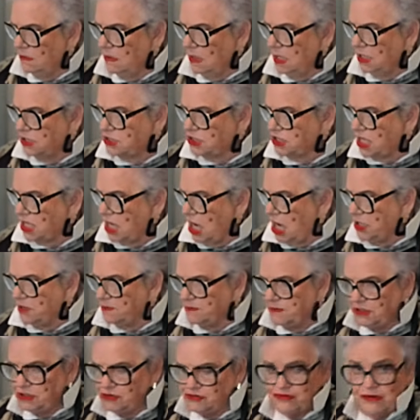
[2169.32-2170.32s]
It's going to
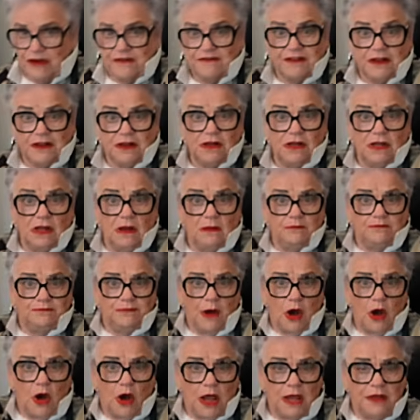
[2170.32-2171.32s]
be driven
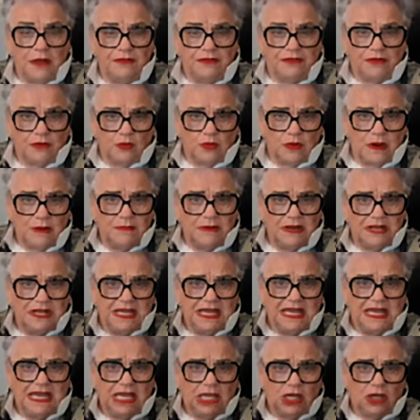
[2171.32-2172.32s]
by the
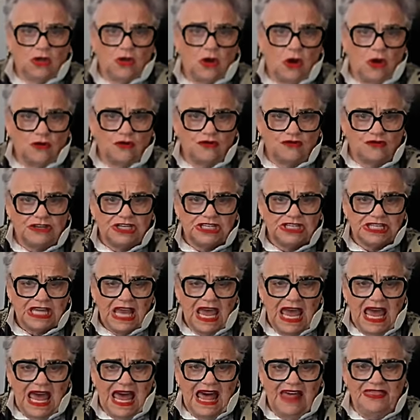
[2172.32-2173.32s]
women in Congress,
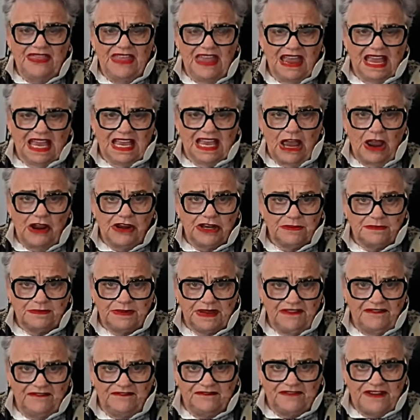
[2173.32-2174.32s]
and they're going to
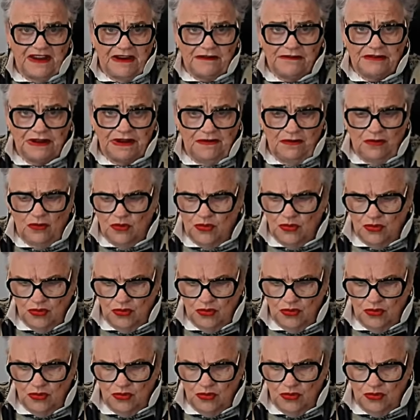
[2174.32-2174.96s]
be very,